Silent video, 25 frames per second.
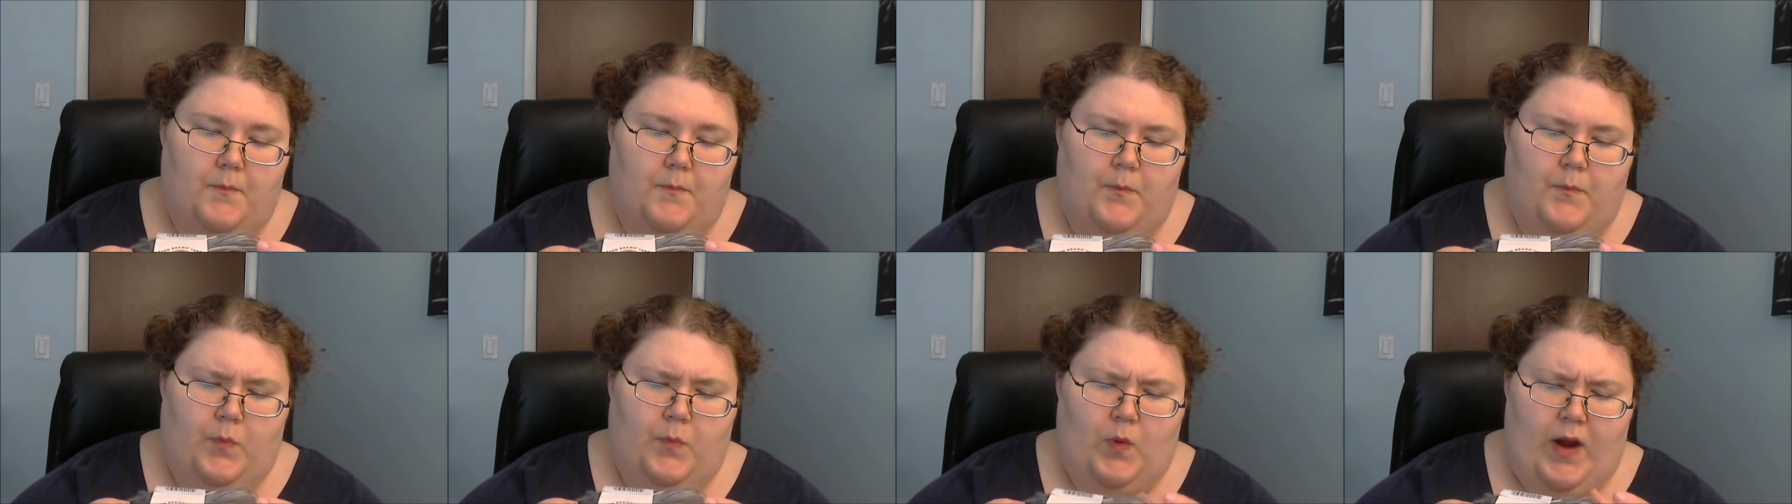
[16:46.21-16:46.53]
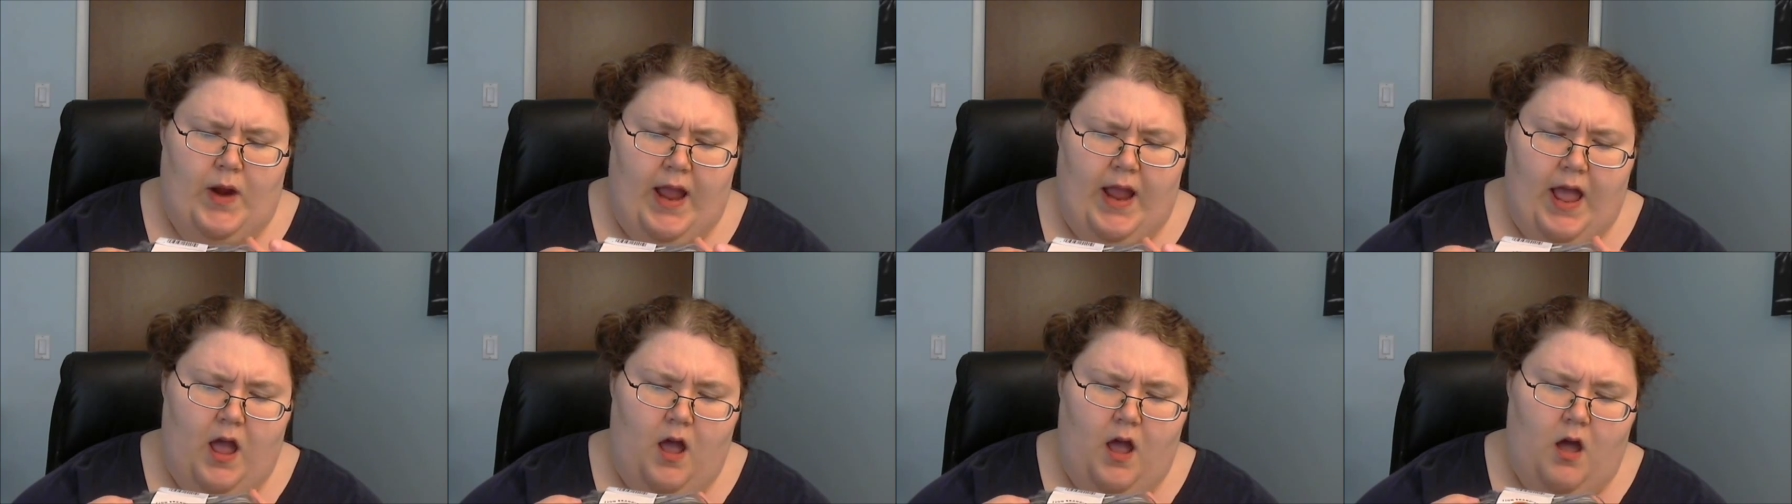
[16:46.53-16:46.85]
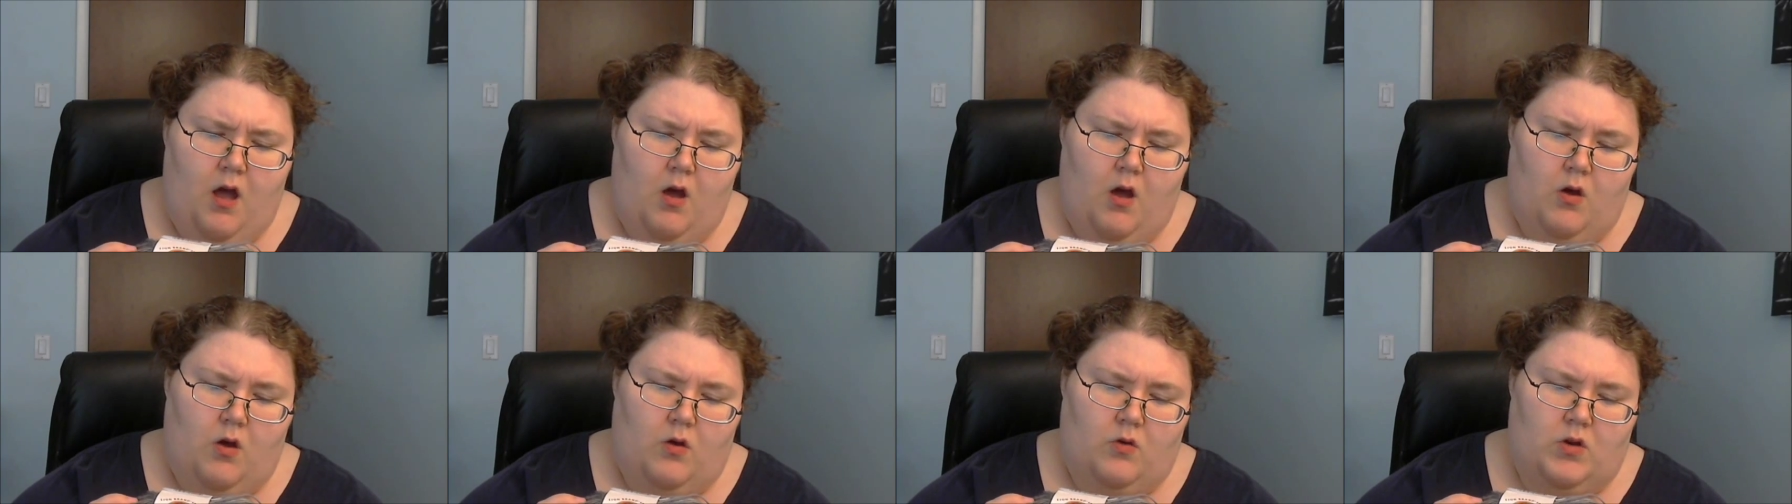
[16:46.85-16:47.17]

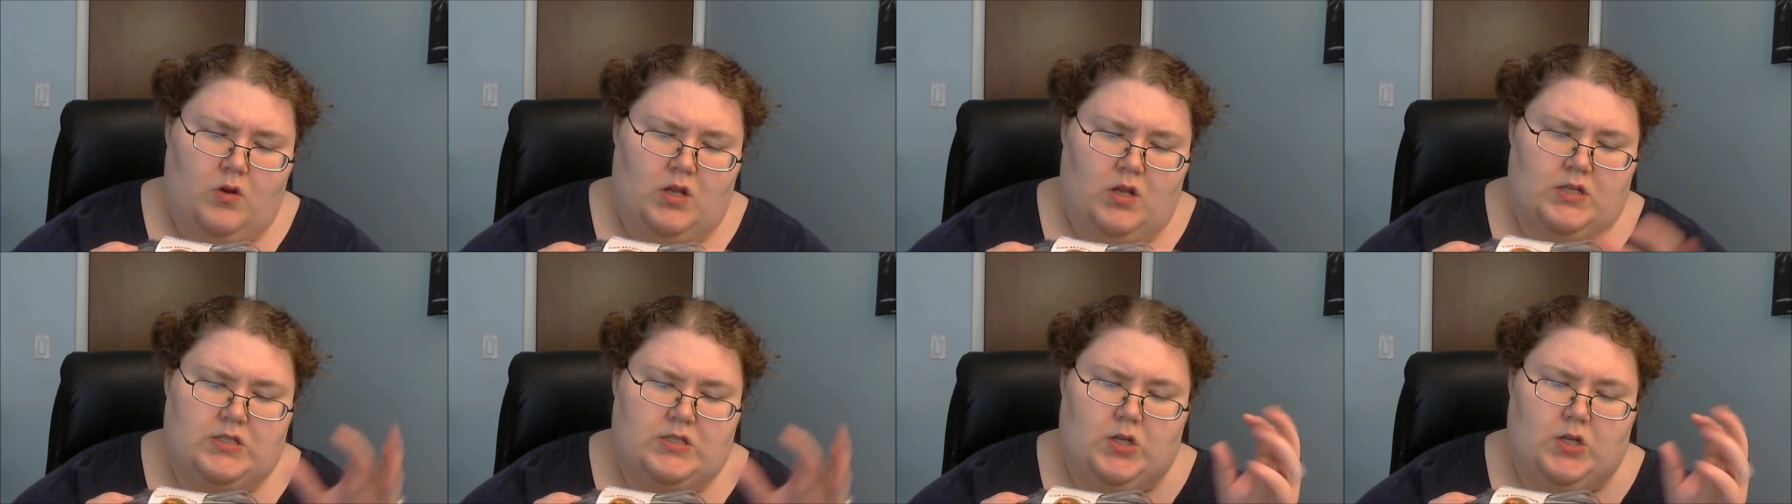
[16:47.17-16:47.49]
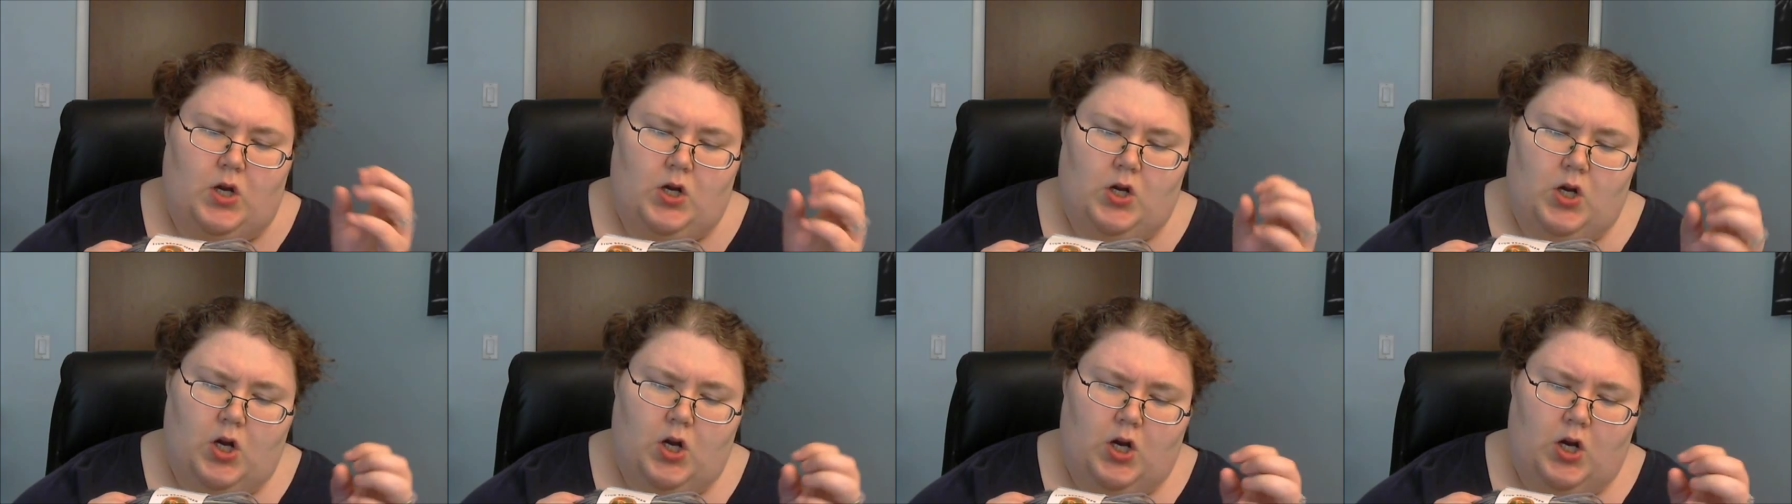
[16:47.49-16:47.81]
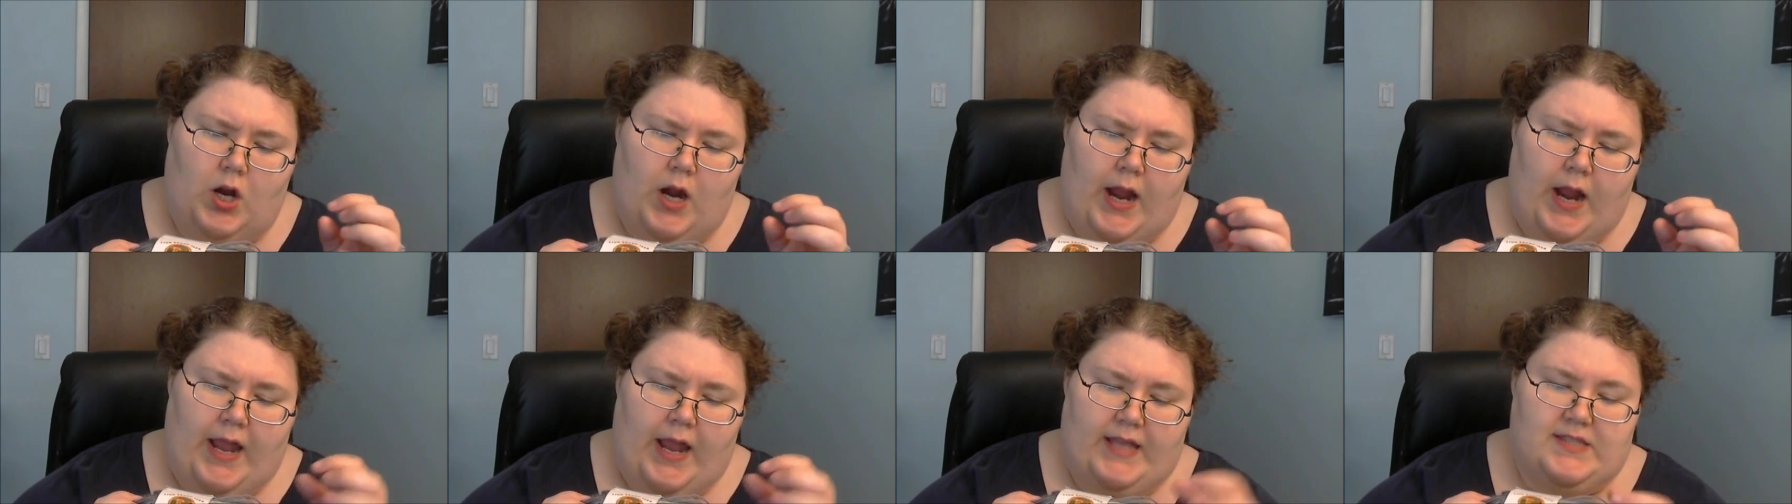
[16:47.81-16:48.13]
brown, a darker
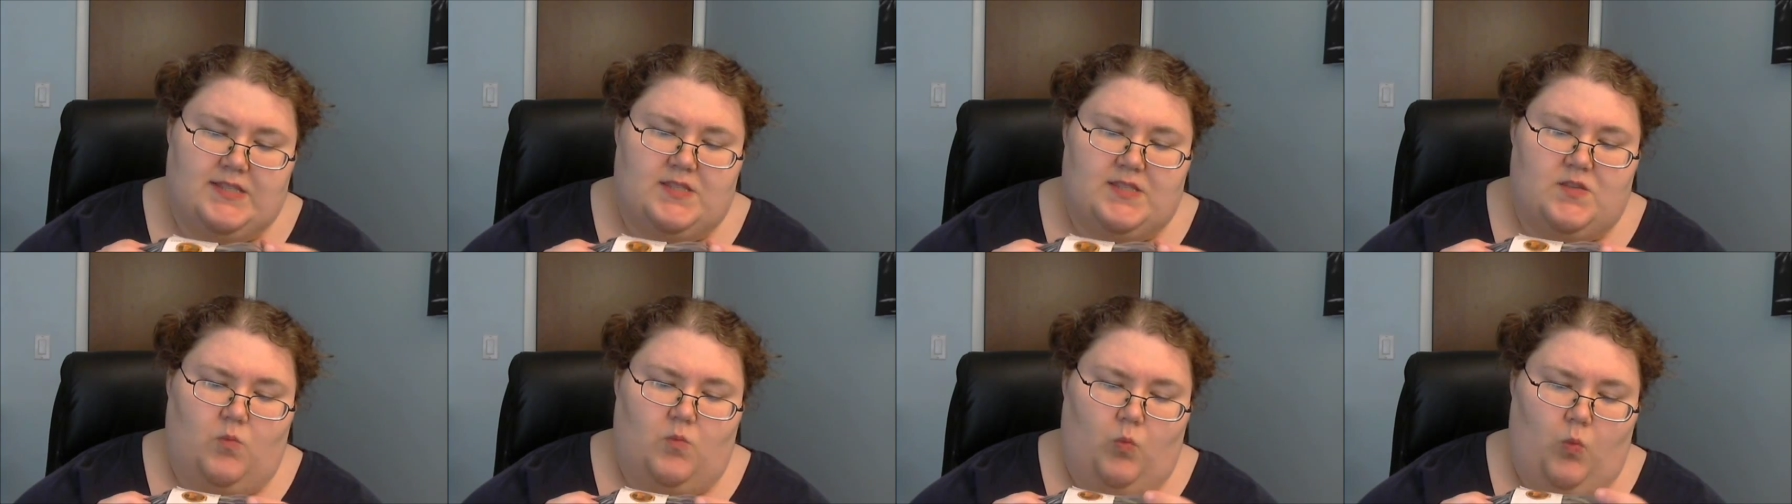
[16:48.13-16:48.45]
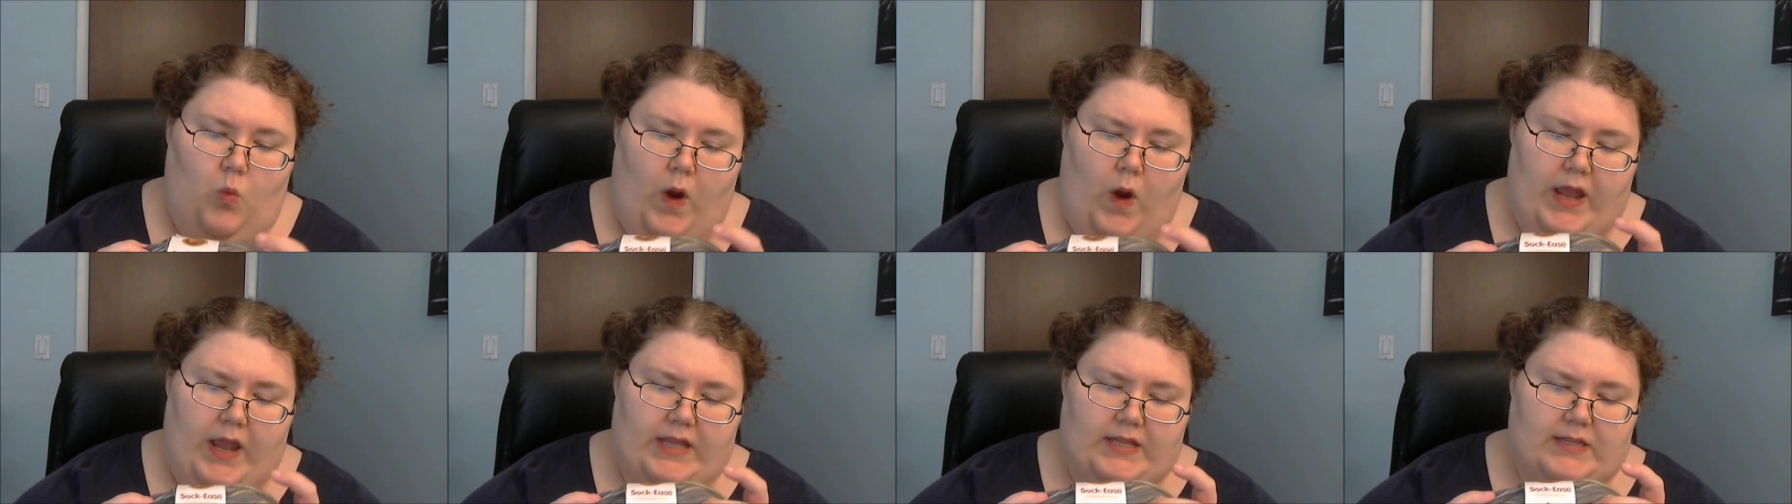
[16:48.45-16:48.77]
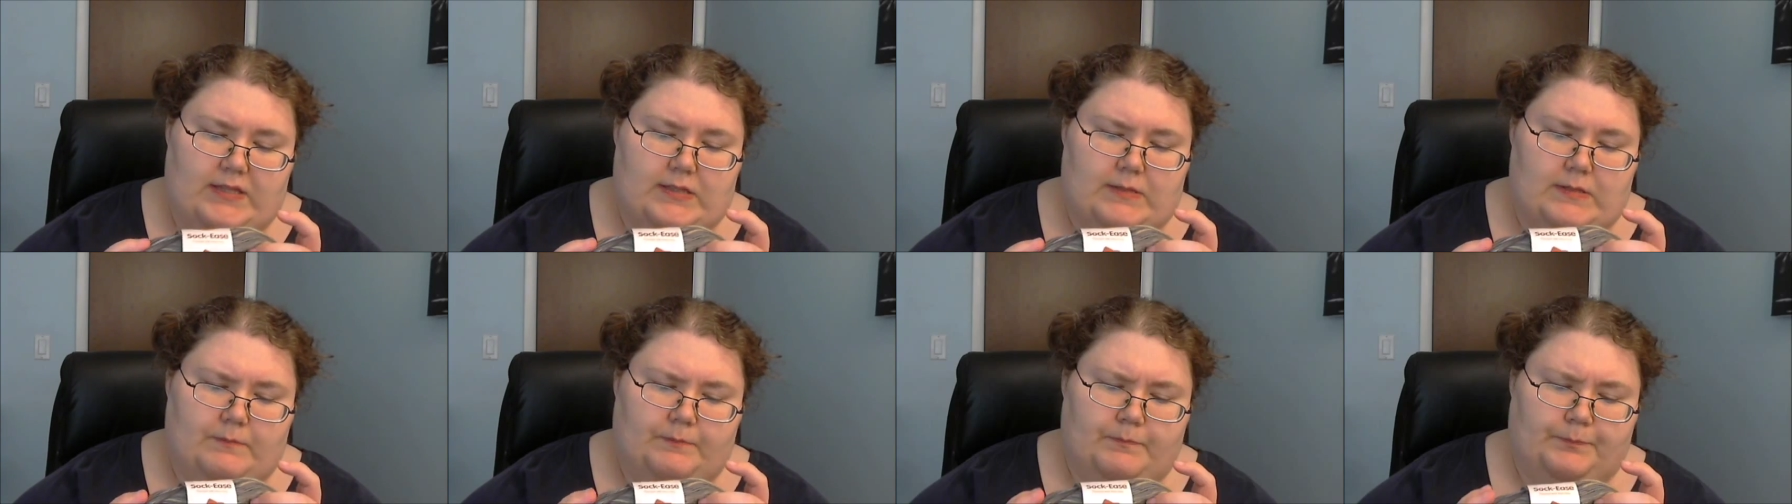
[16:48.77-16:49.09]
gray, and some
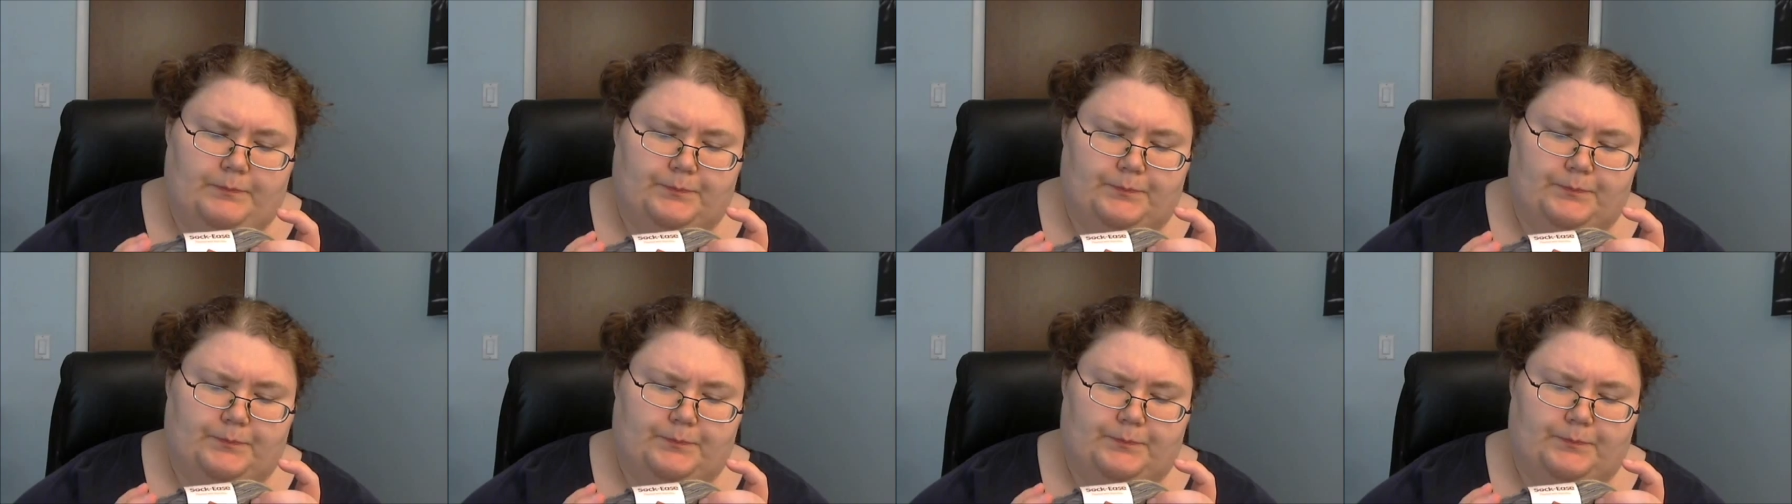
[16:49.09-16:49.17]
white.